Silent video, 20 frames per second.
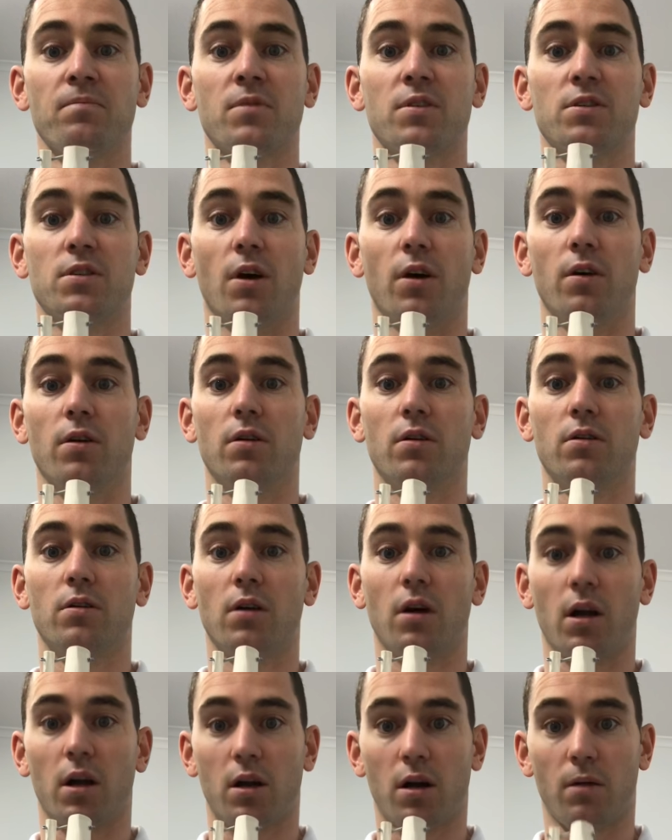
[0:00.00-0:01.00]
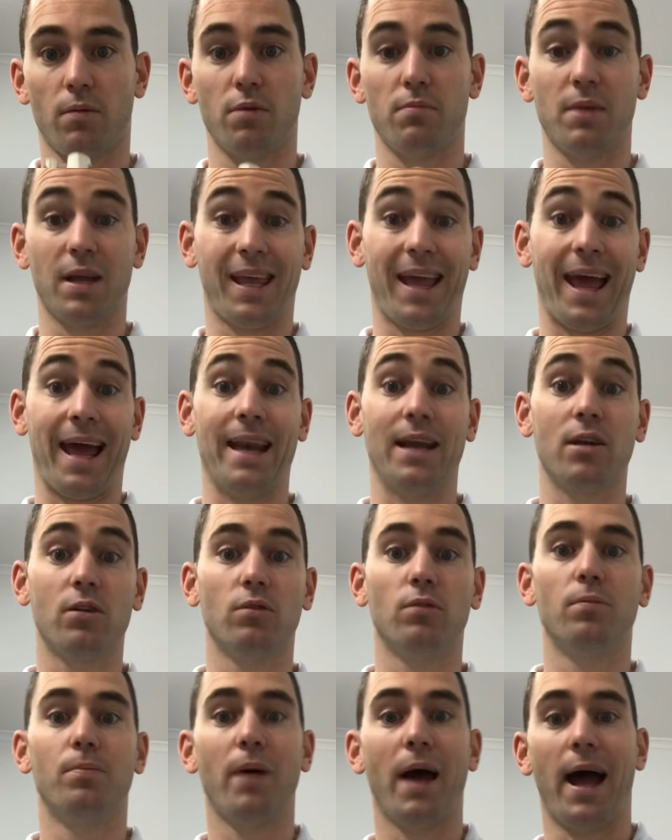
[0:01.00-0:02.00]
So a common
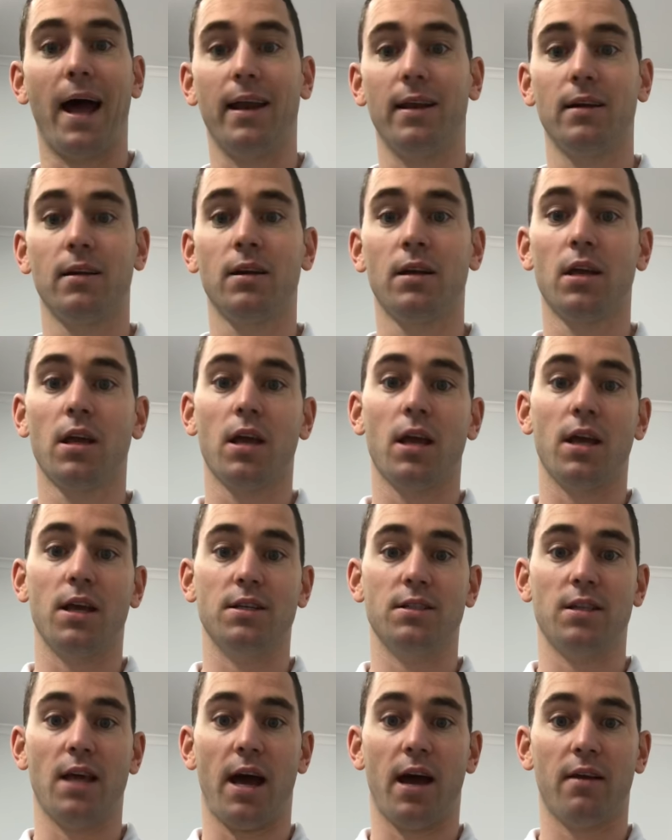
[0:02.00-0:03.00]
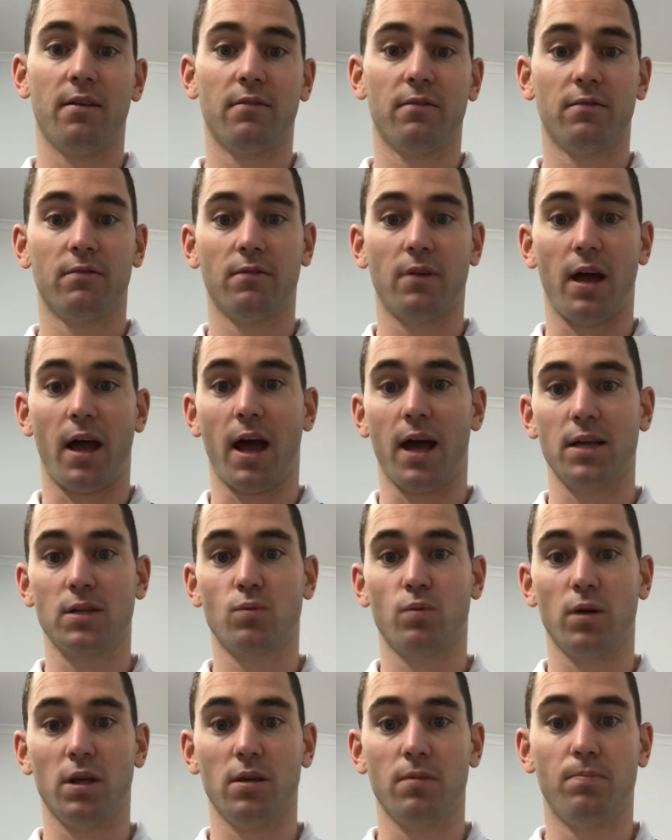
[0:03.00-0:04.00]
mechanical pattern is that
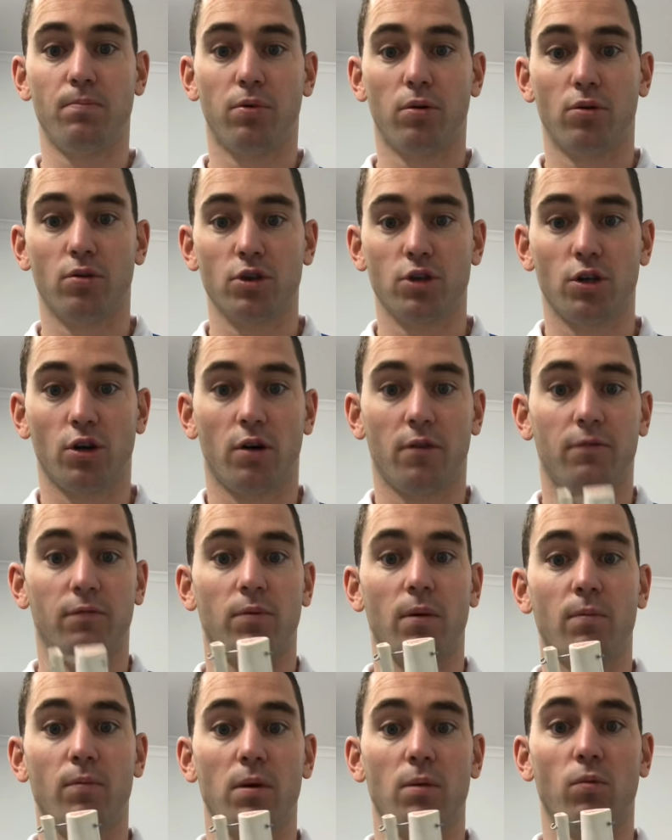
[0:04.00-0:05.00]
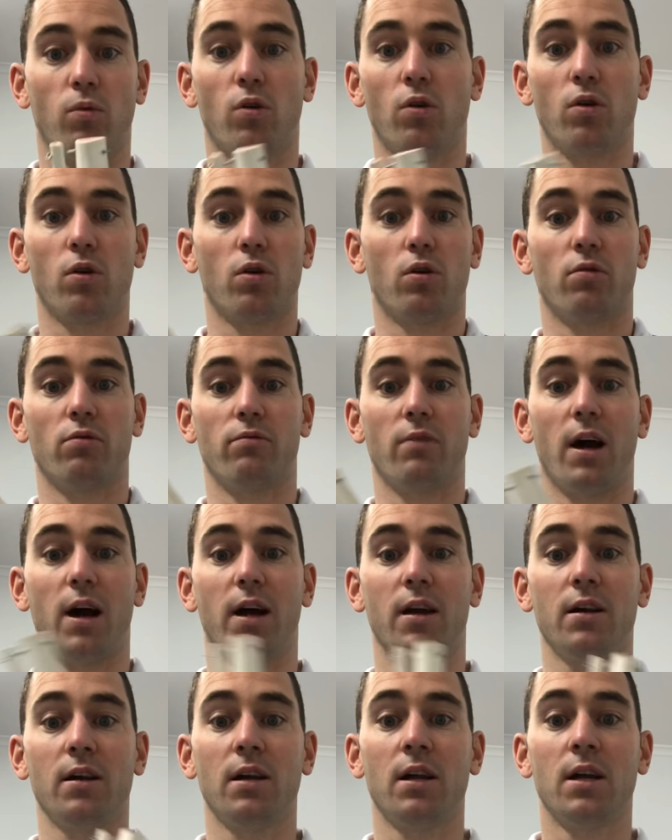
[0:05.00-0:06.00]
as we push off when we walk or
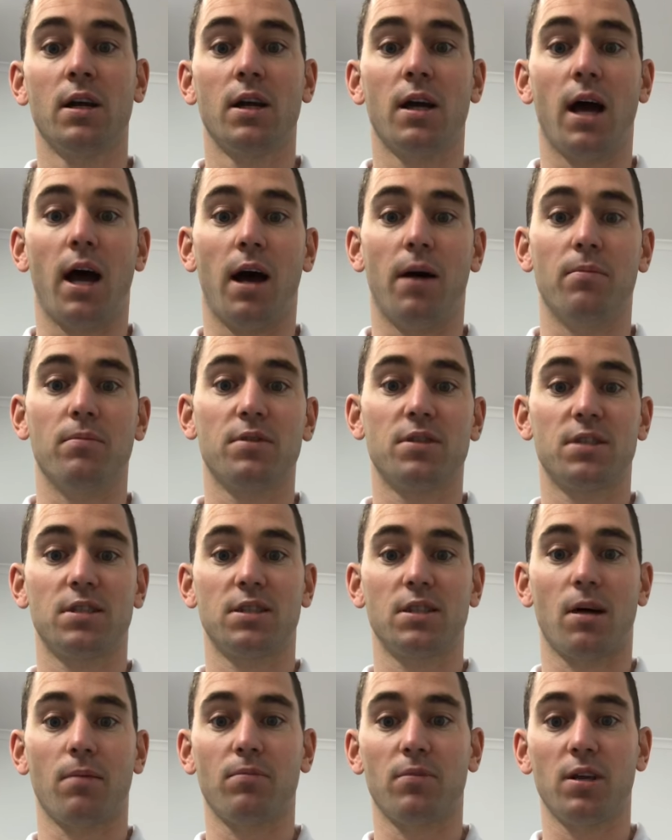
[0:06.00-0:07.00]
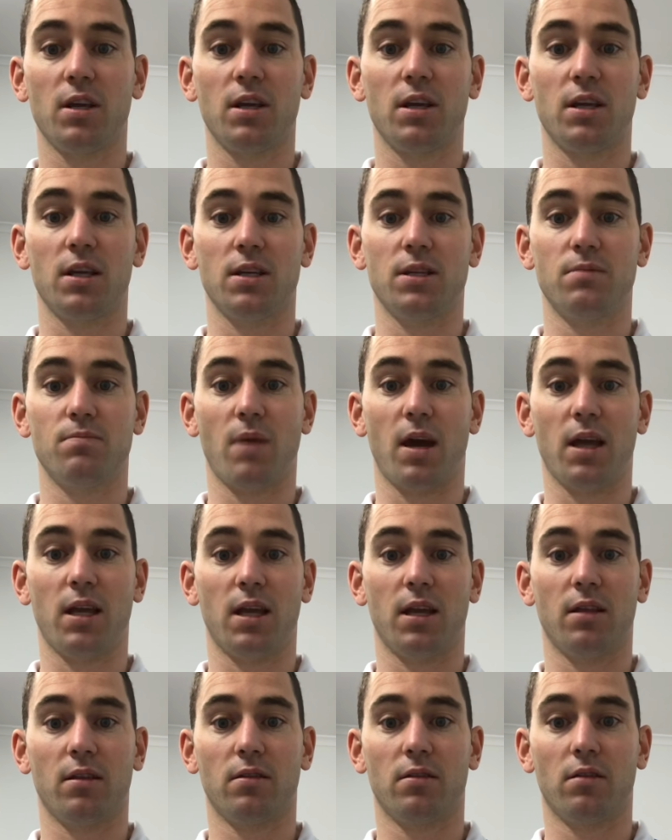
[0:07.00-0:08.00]
run, something is
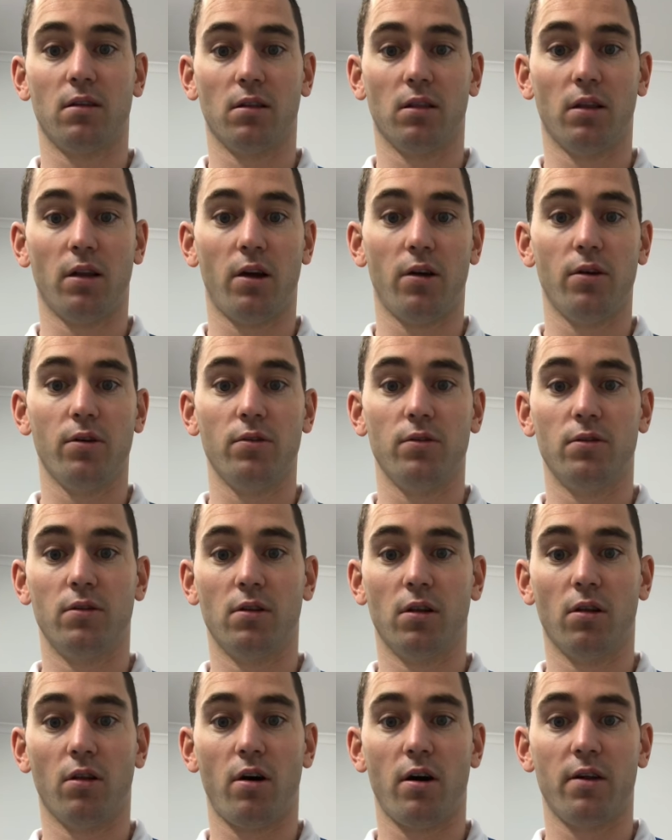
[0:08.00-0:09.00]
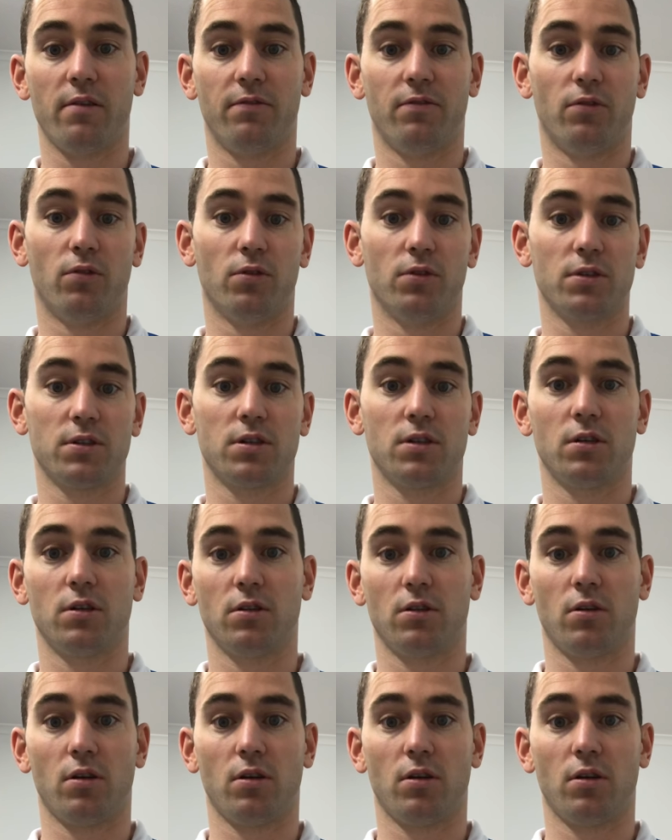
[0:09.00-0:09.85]
making the load, the line of force,